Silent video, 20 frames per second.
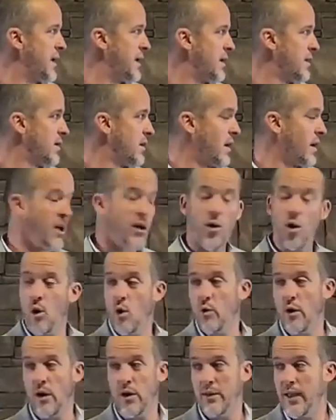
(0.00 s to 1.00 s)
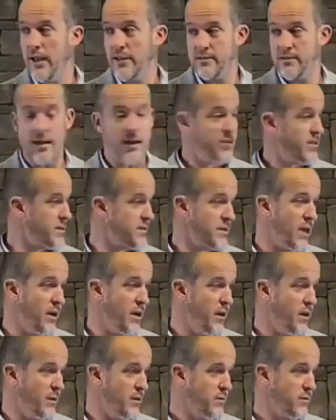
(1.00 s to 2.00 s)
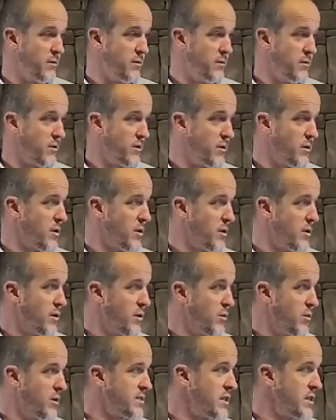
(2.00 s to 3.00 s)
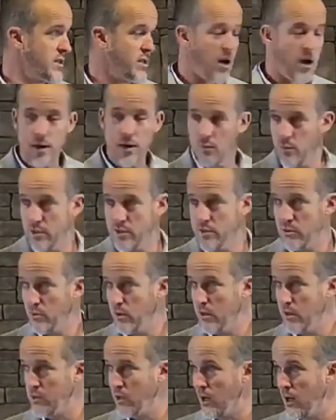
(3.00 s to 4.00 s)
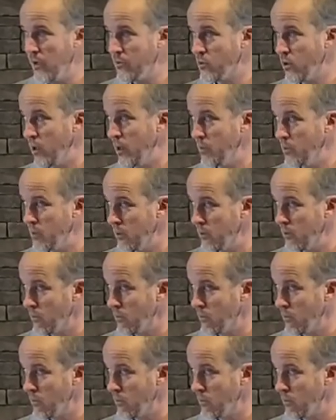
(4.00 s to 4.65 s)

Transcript: And they're like, Hold on, that's not the Seder. What's he talking? What's, he's gone off script.